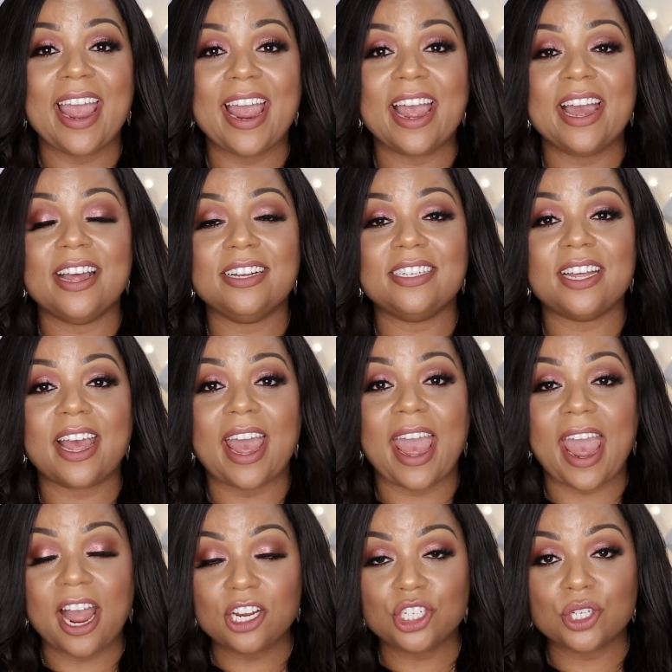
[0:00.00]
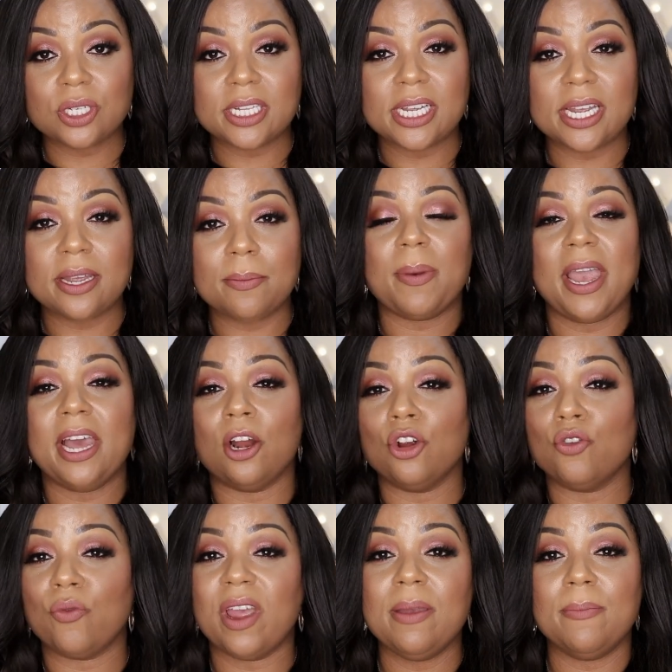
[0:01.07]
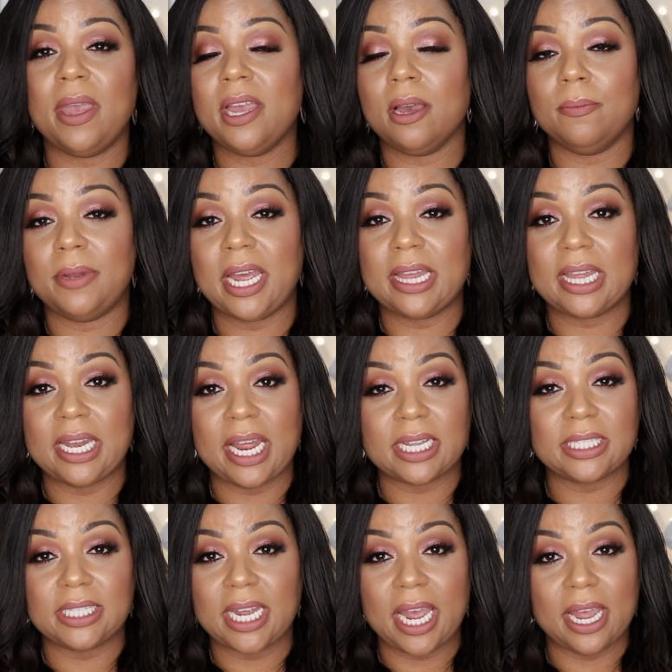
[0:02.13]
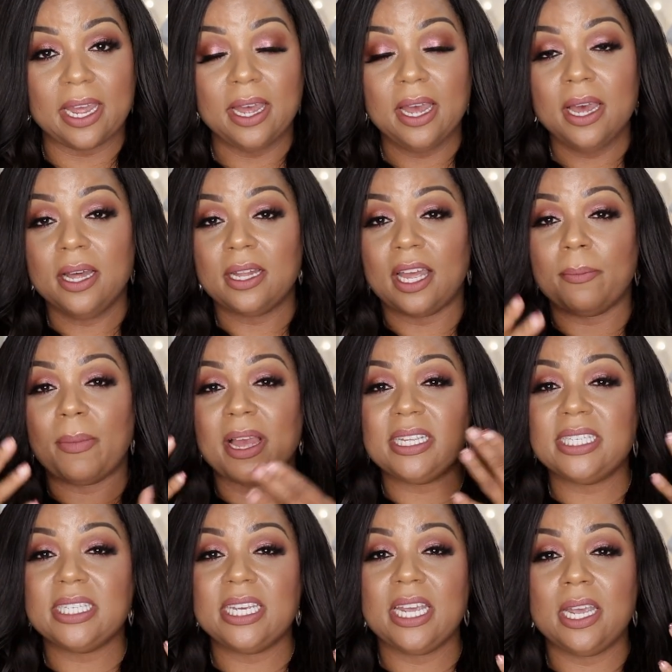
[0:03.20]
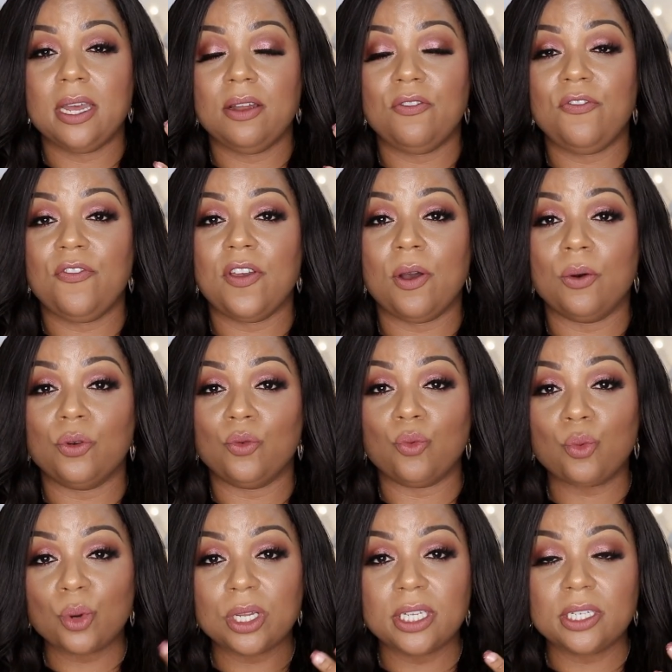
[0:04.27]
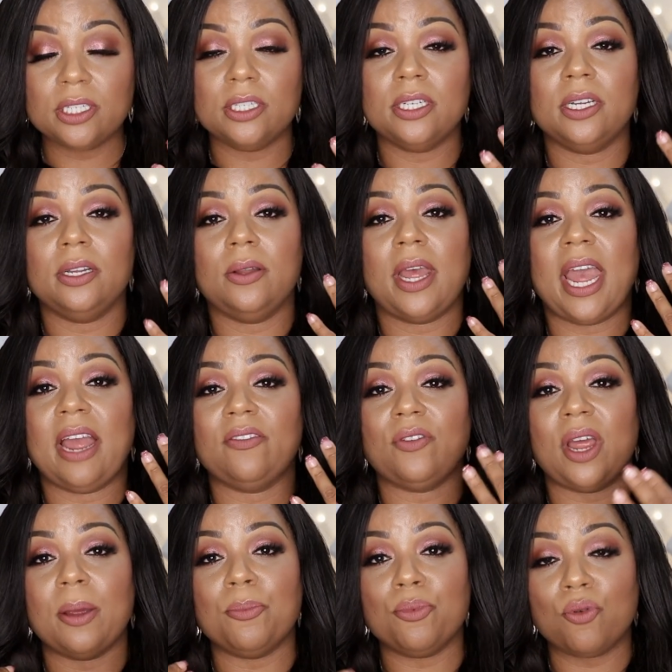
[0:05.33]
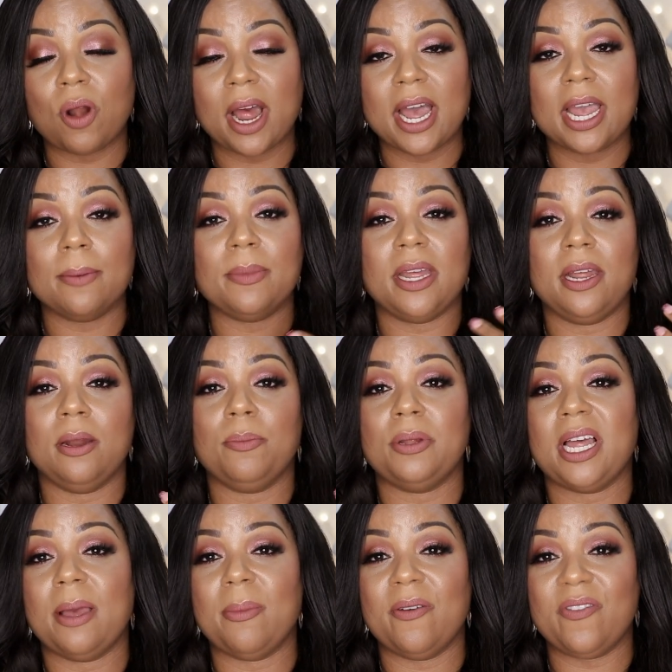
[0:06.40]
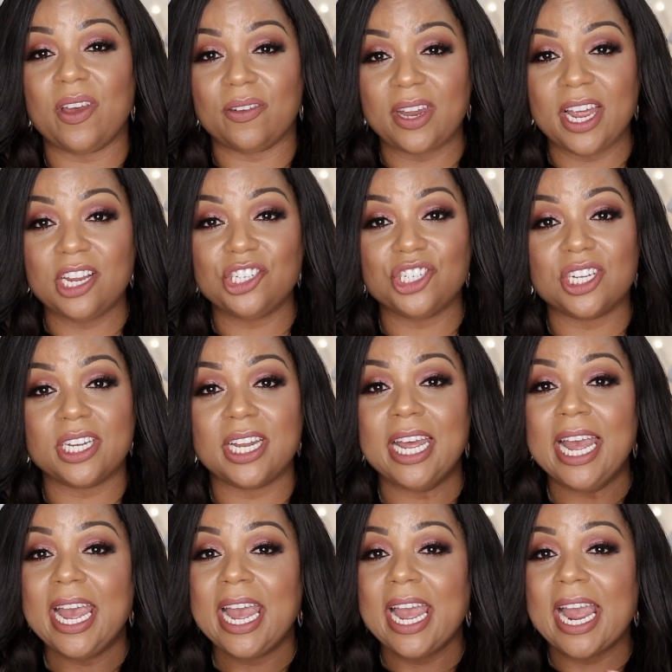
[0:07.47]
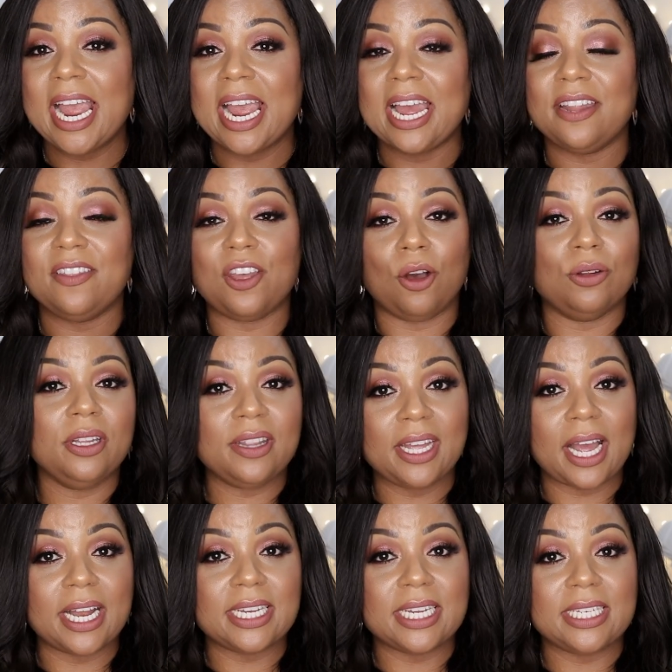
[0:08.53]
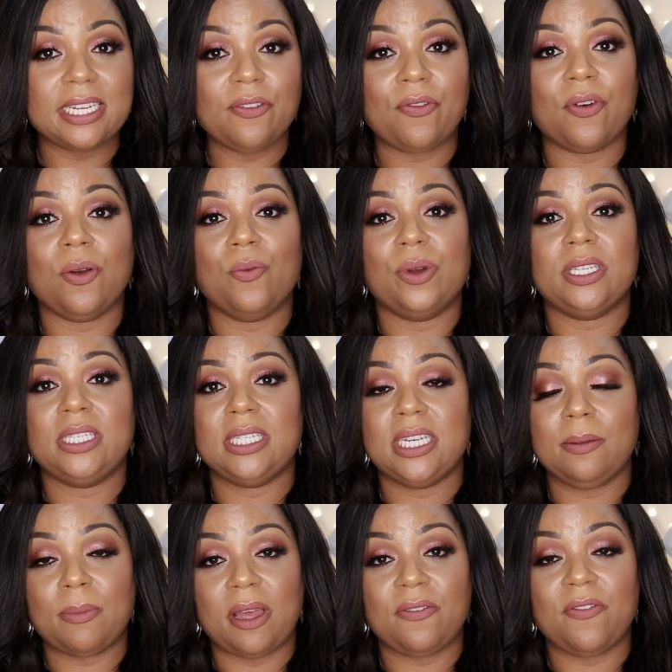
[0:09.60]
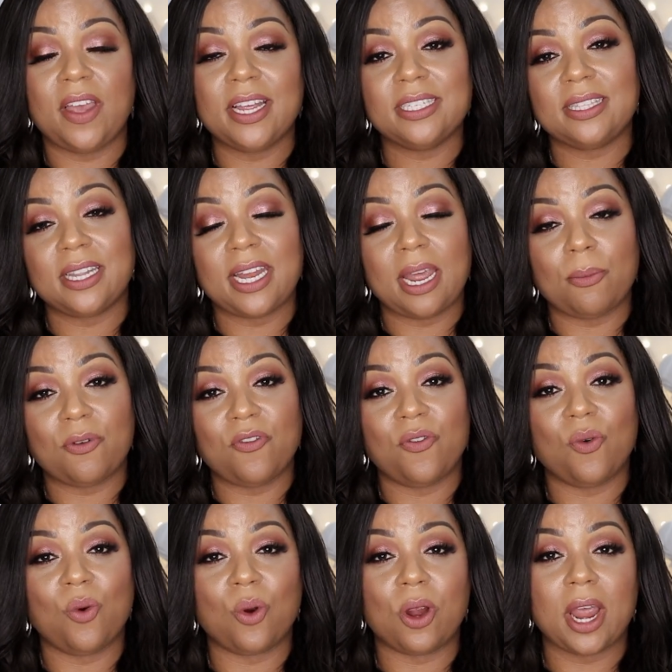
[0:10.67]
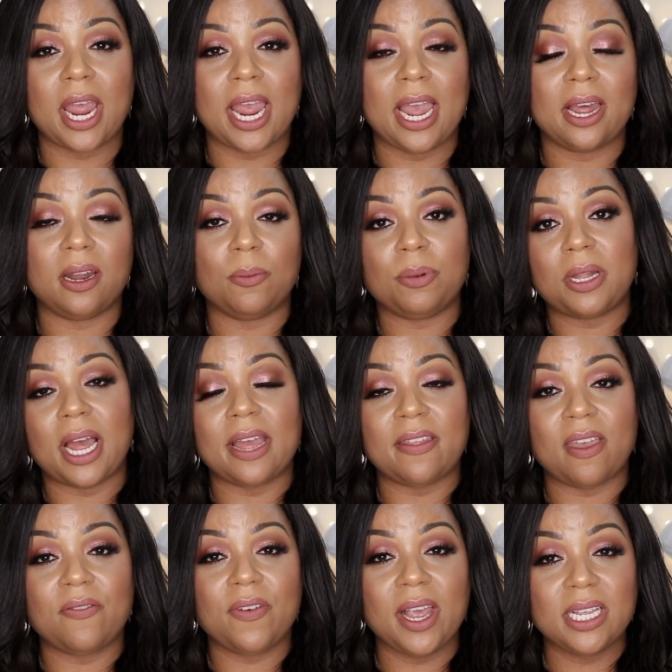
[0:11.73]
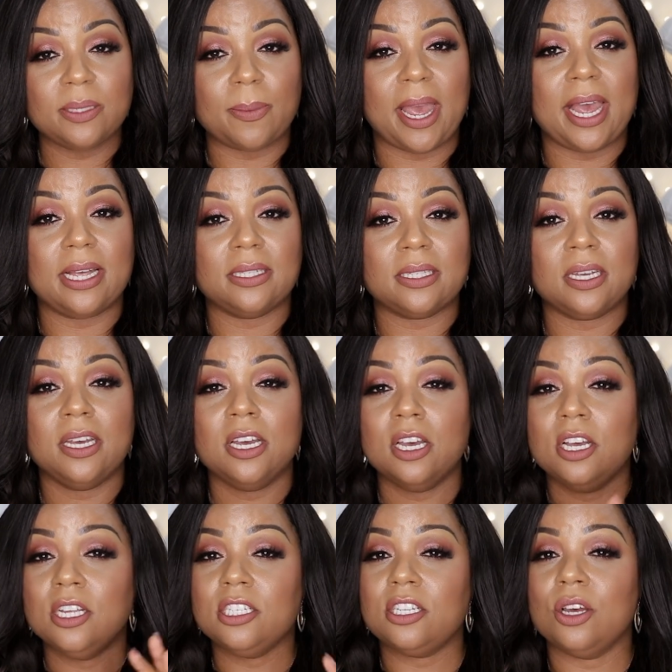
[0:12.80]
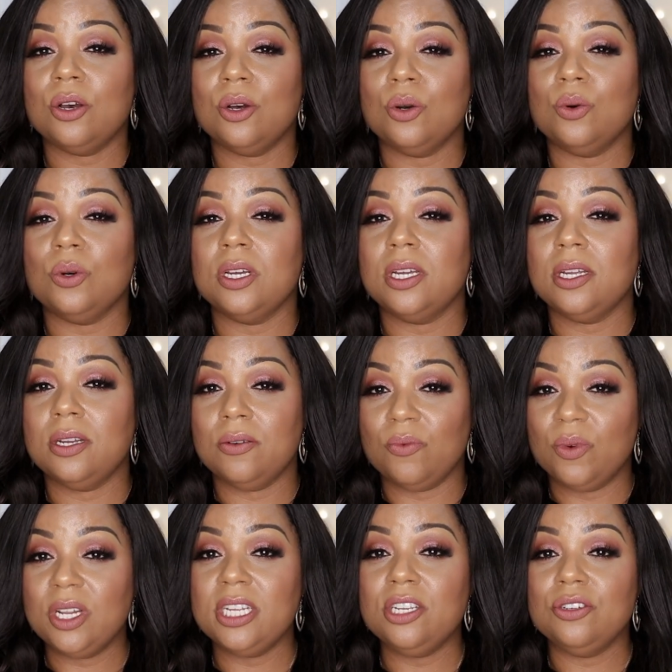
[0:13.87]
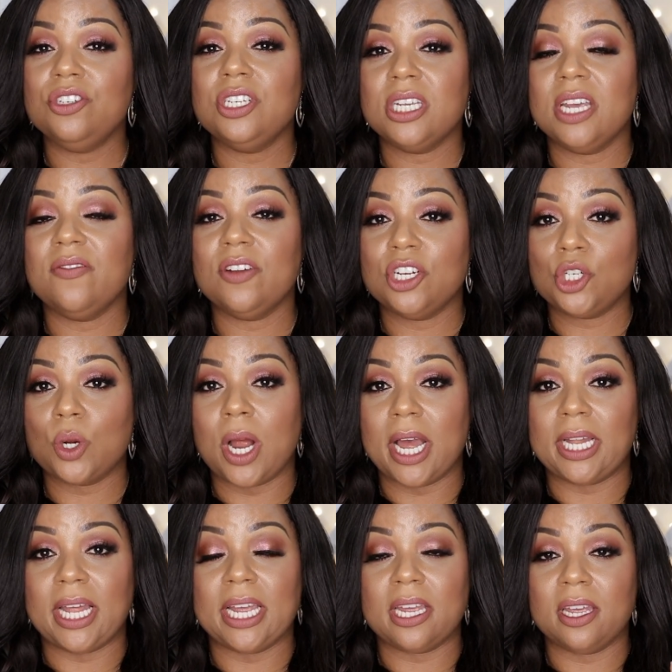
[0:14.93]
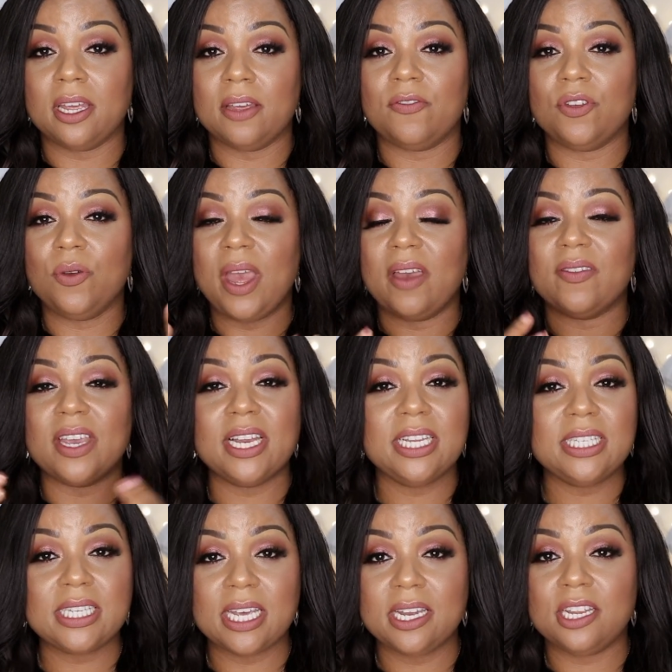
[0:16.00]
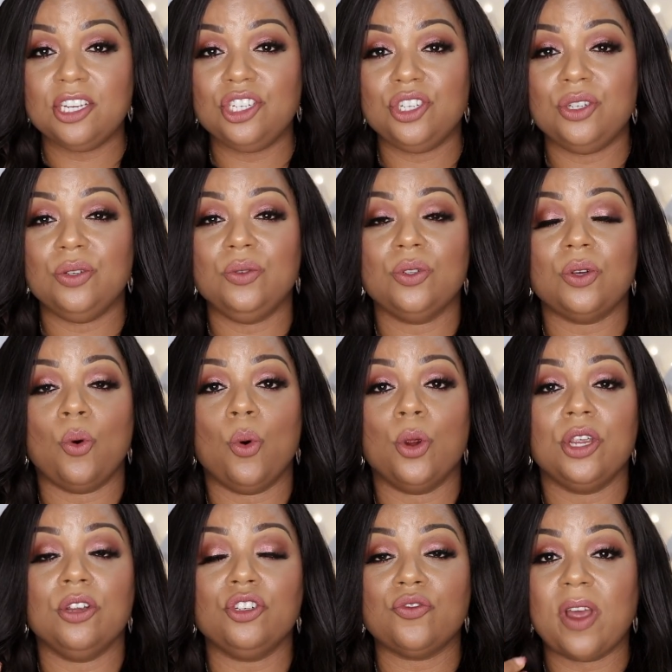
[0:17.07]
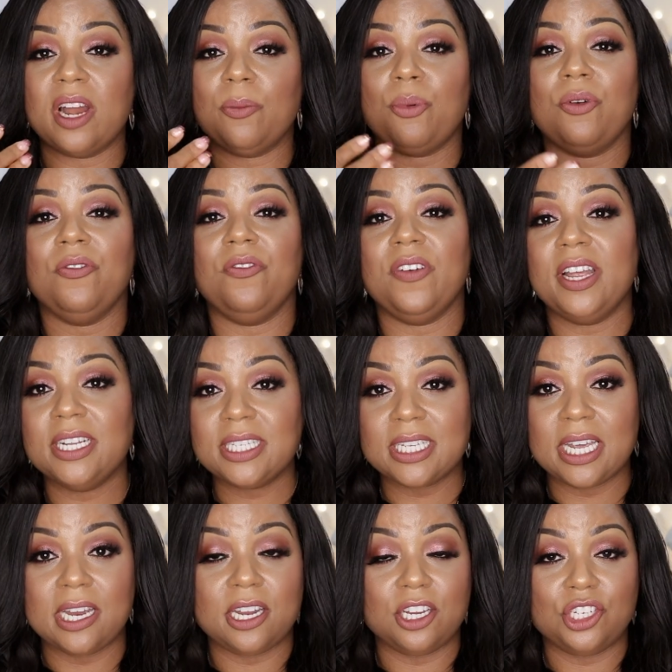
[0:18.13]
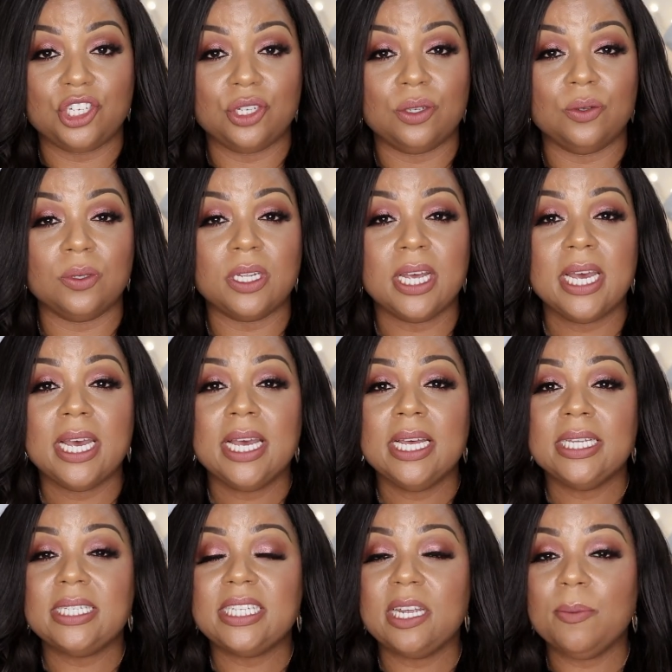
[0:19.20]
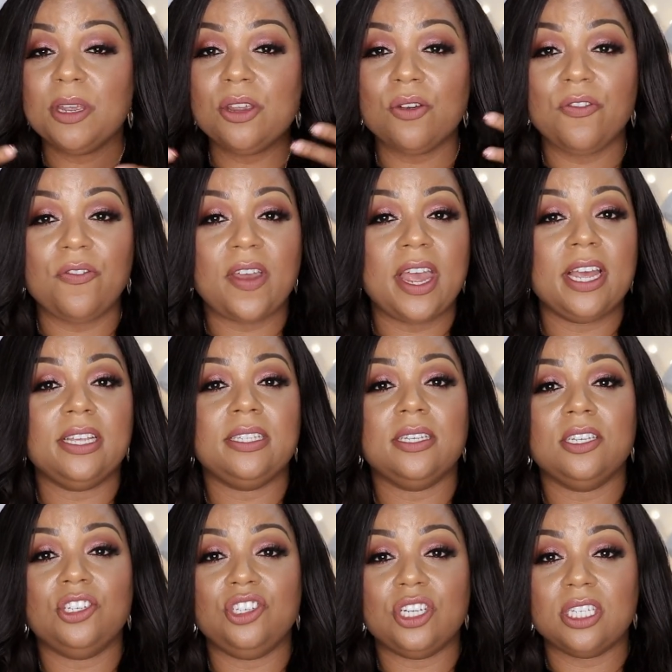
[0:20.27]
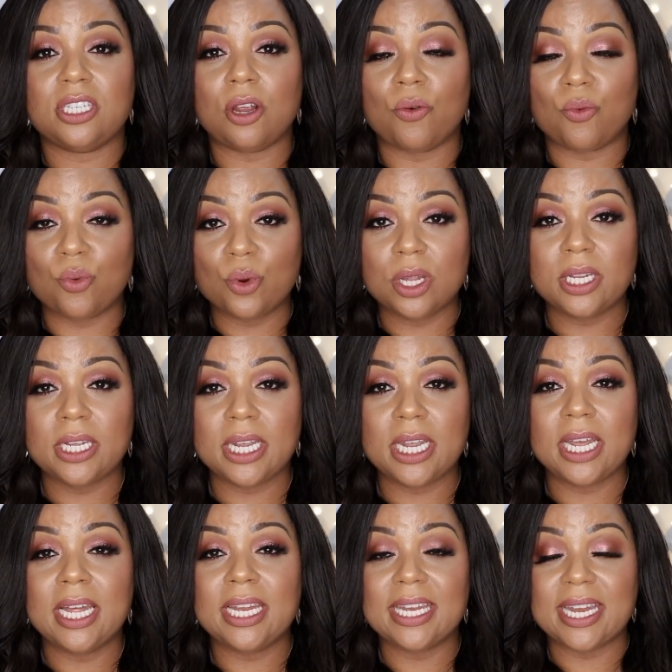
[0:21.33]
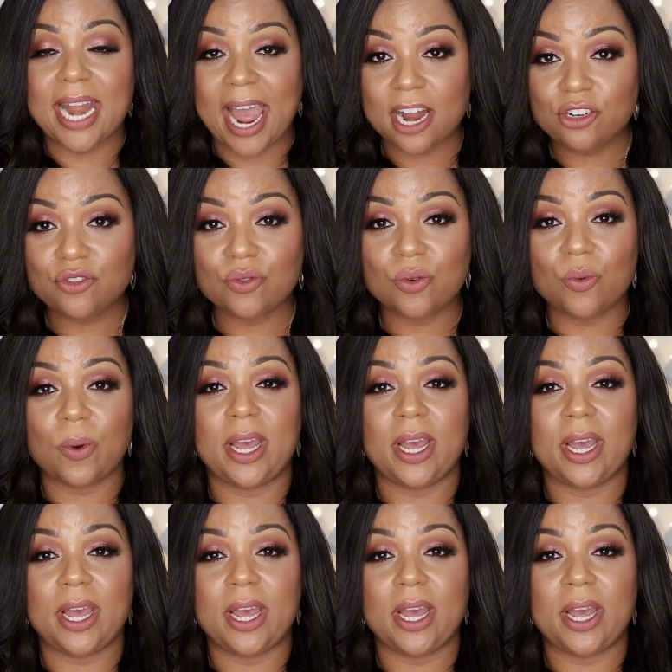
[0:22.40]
and actually I had a great makeup day the next day. Like my skin felt really good after I primed and applied my foundation. And the only thing I did different was steam my face the day before and apply that face mask. So really you should give it a try. Like if you have any skin issues or you're trying to prevent skin issues, steaming your face is just a really natural